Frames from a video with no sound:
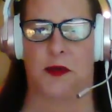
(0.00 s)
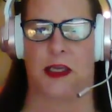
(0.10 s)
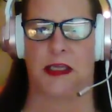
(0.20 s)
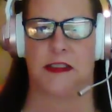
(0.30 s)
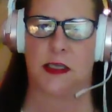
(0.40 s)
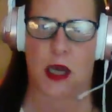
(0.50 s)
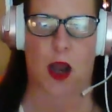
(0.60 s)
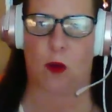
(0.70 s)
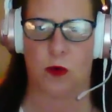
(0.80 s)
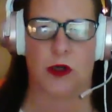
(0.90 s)
I mean, he did
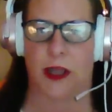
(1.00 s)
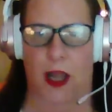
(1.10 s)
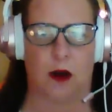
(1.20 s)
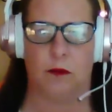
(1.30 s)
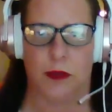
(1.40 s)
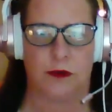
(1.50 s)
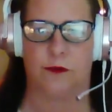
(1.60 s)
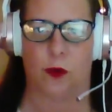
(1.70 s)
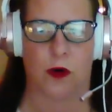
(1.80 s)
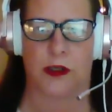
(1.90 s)
not work out
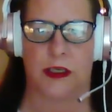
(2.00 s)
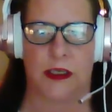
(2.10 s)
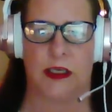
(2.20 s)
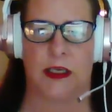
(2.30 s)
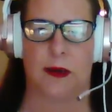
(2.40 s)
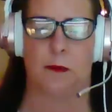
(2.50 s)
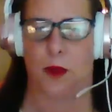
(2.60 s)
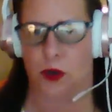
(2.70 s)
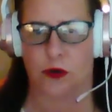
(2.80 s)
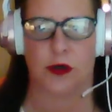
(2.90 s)
before he
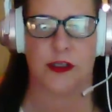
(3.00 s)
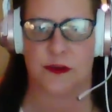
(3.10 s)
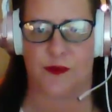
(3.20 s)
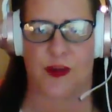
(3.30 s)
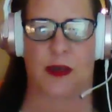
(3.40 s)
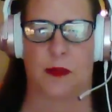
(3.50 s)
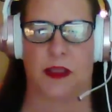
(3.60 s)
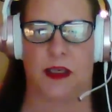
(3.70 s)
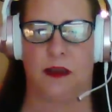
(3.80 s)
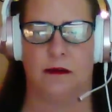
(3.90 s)
murdered his
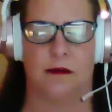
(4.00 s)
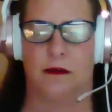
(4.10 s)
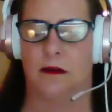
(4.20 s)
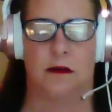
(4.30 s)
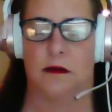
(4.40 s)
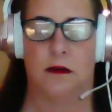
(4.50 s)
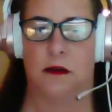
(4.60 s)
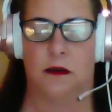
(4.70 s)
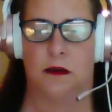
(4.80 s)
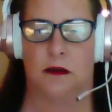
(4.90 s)
family.
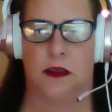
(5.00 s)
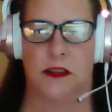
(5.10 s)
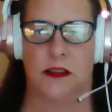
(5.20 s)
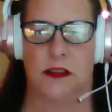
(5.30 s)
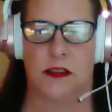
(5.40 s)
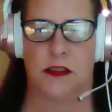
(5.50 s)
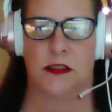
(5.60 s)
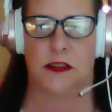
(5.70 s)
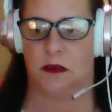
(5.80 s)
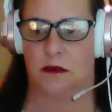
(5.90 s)
He's
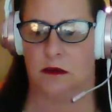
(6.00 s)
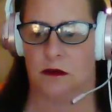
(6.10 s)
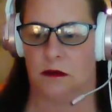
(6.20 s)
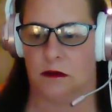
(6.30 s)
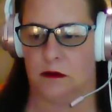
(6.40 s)
such an idiot.